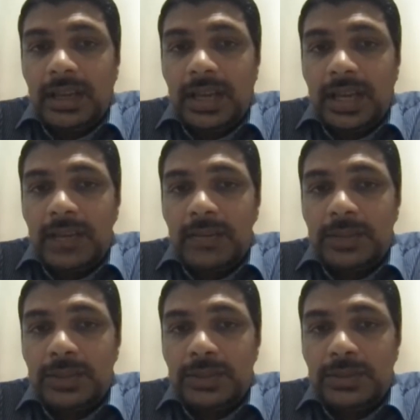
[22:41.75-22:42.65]

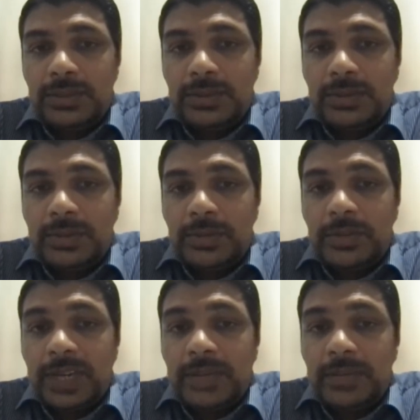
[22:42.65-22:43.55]
to
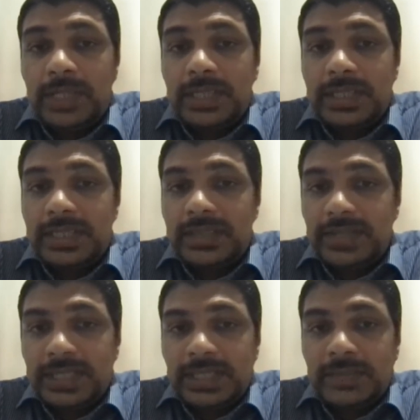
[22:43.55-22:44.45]
provide merchant
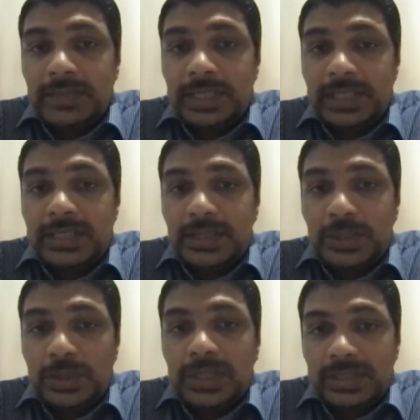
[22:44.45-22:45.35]
services and merchant
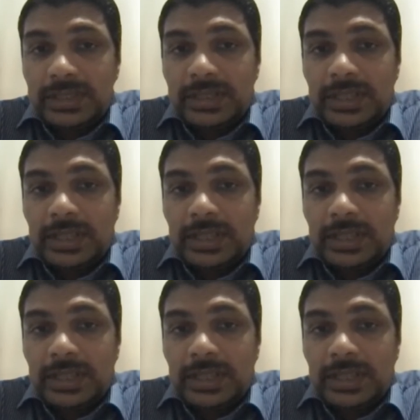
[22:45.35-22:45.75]
solutions